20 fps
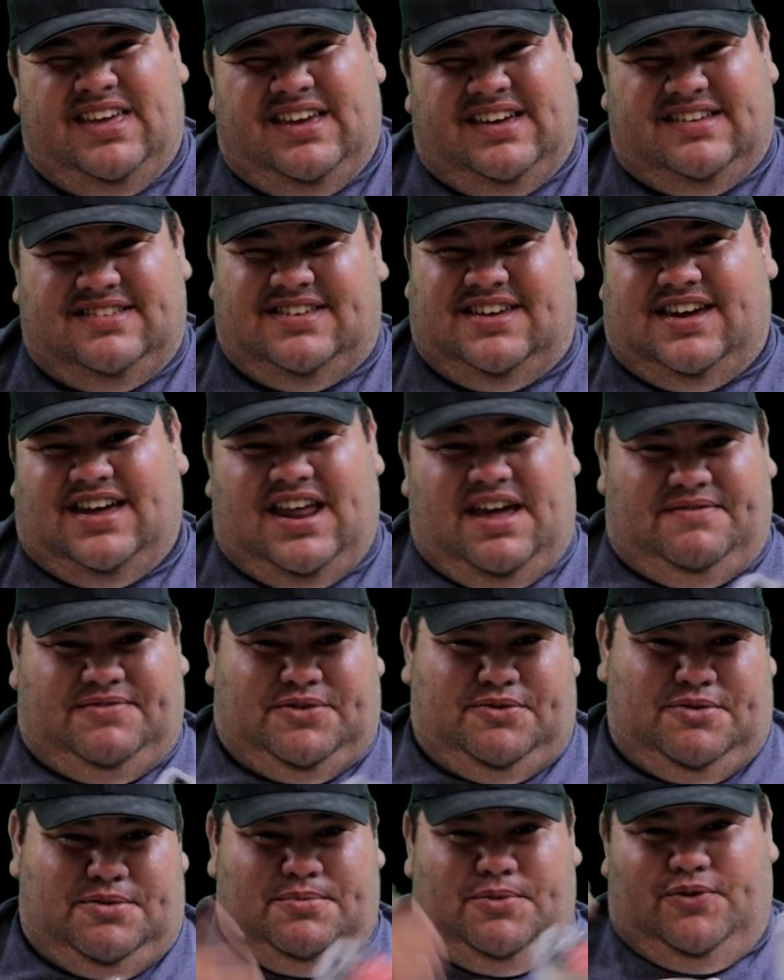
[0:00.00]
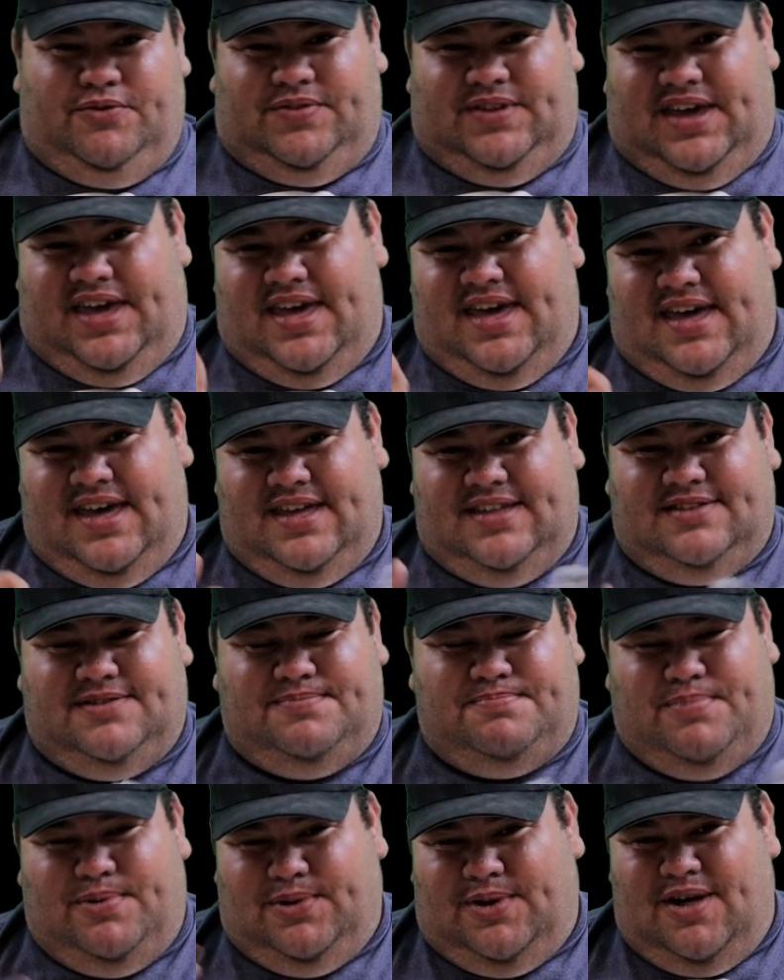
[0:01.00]
Because you're gonna have to remove the heads,
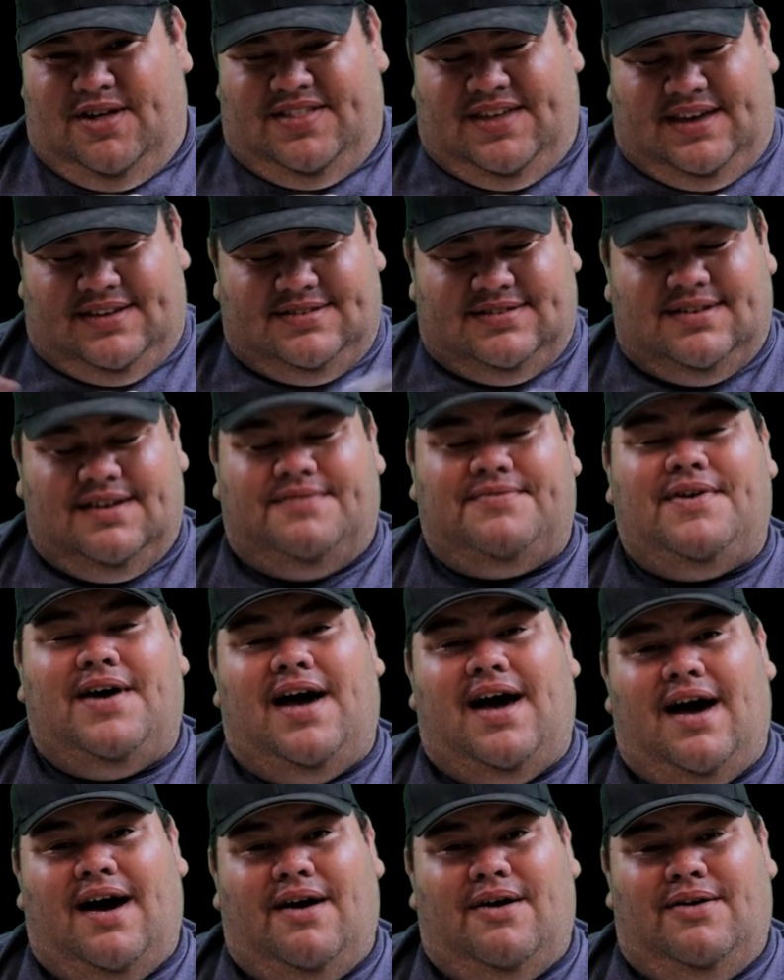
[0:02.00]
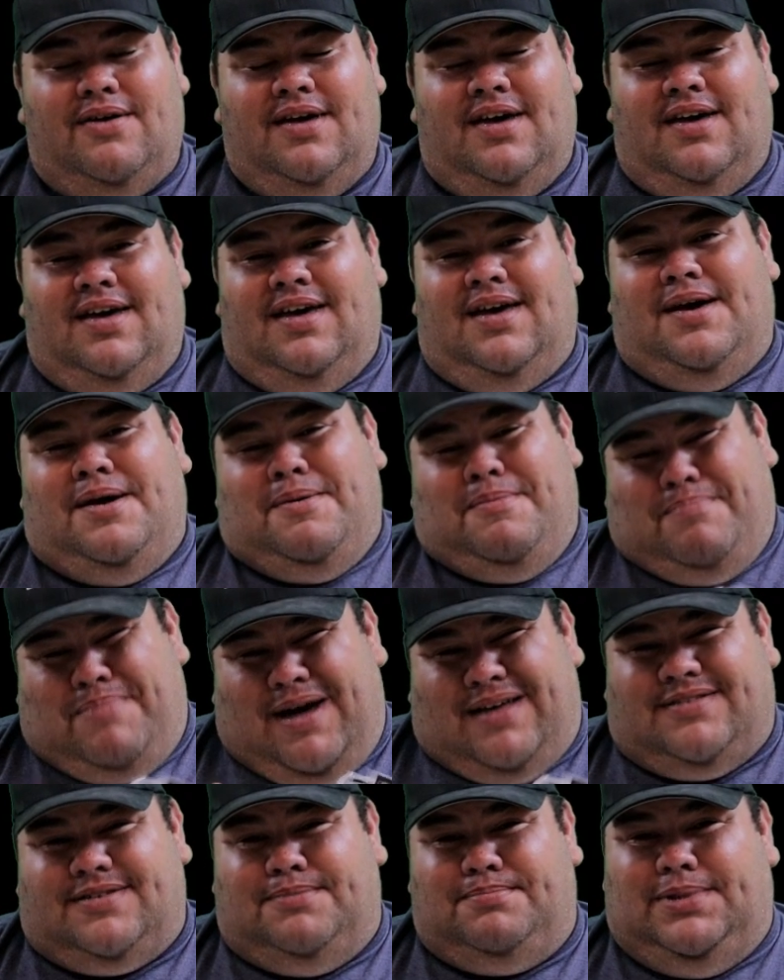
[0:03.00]
pull all that stuff out,
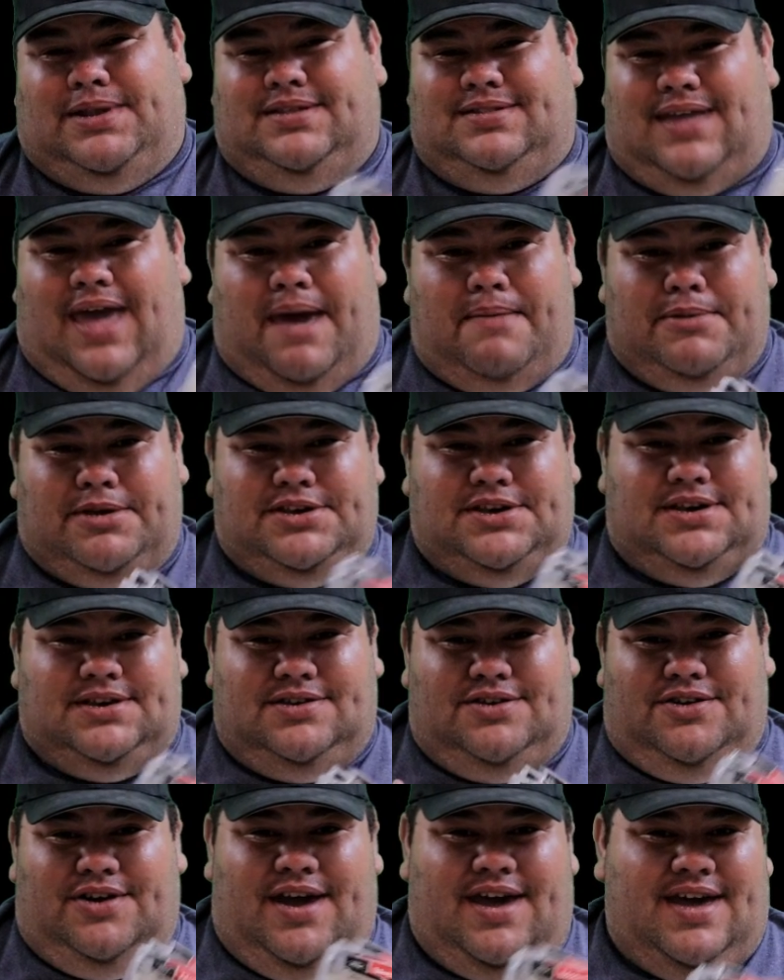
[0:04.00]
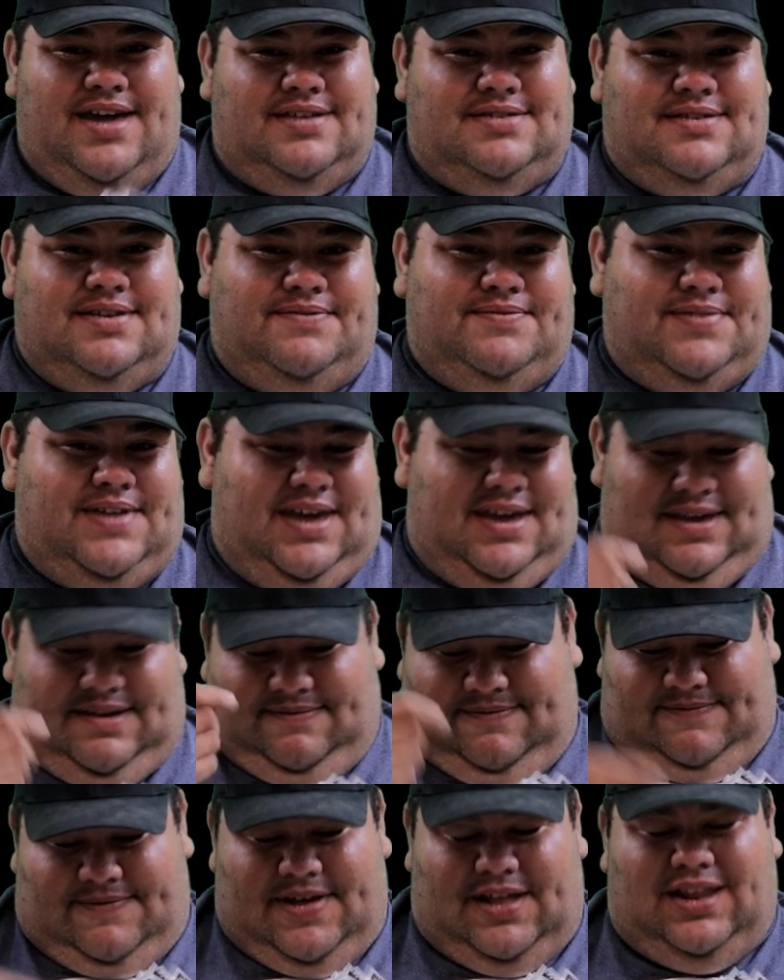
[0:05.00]
possibly damaging your heads if they
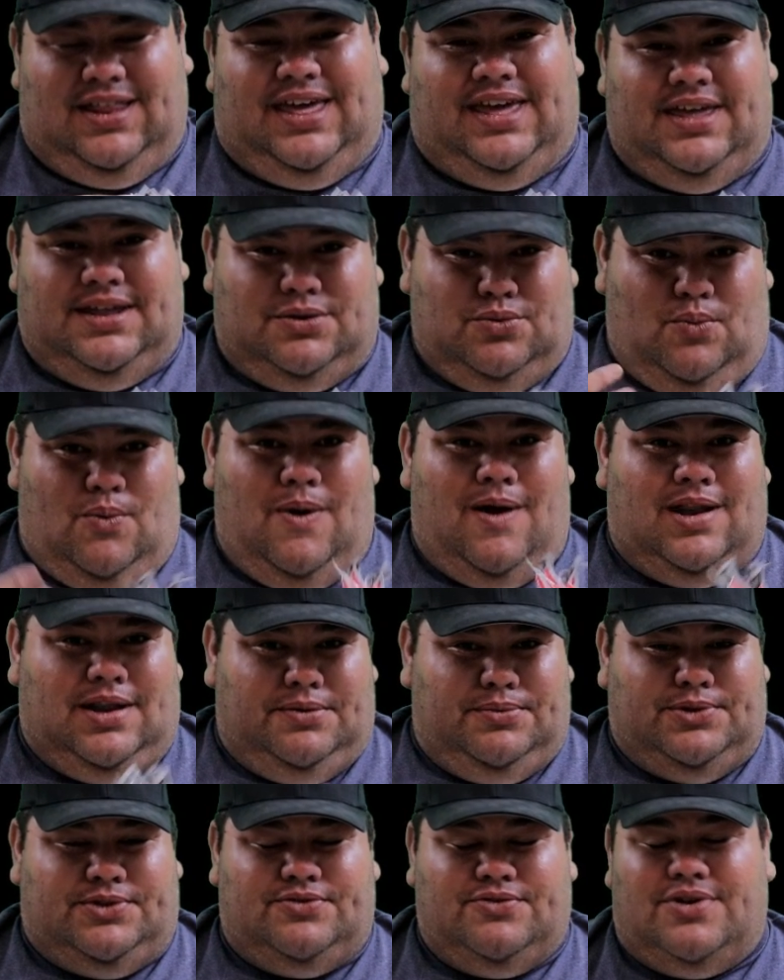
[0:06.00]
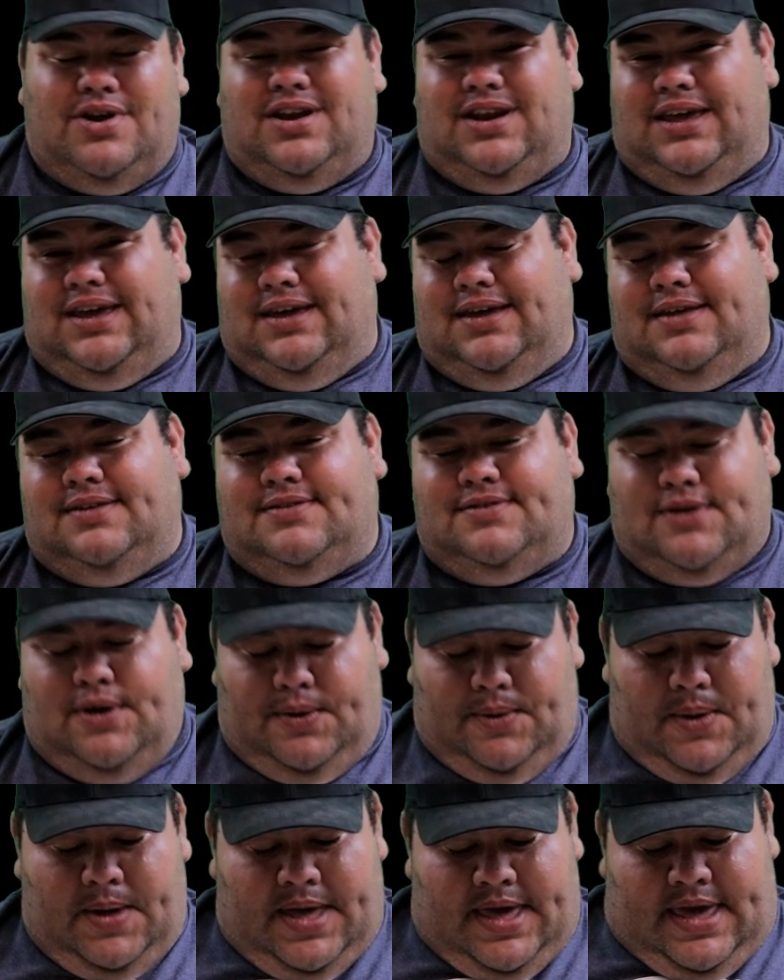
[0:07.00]
fell in while it was running.
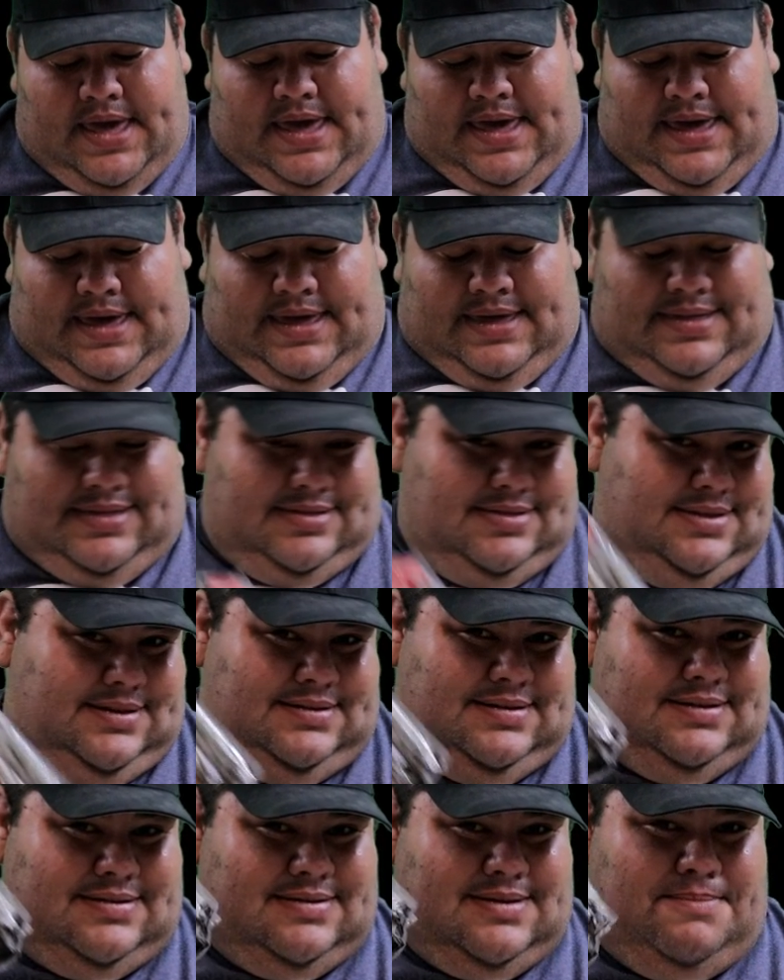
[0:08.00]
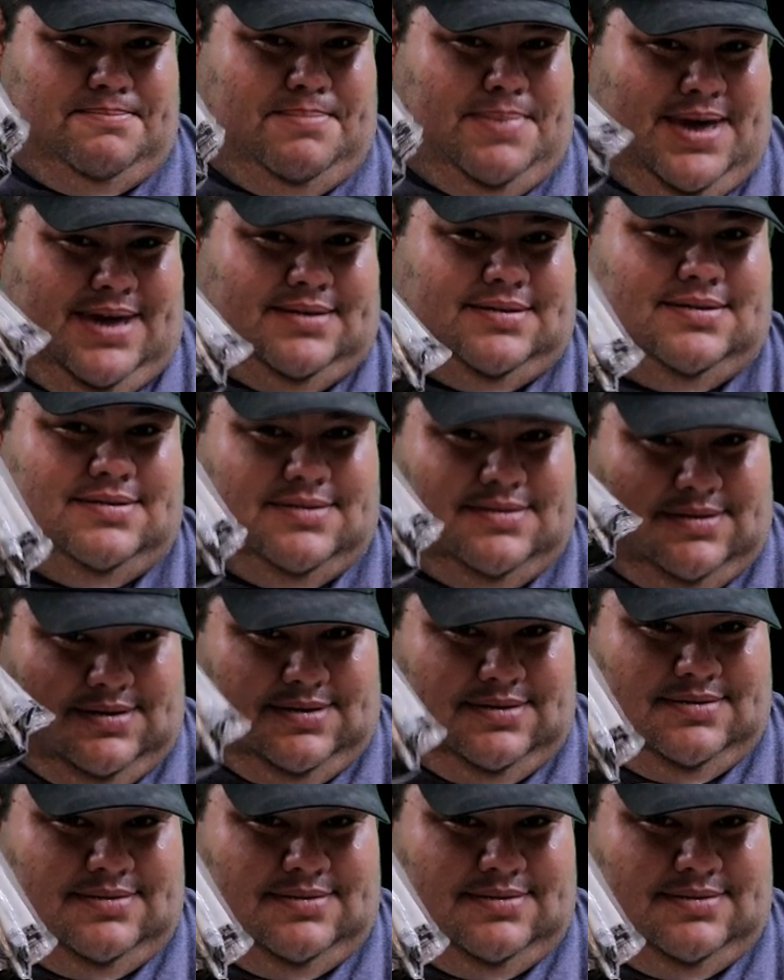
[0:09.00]
So this is the best.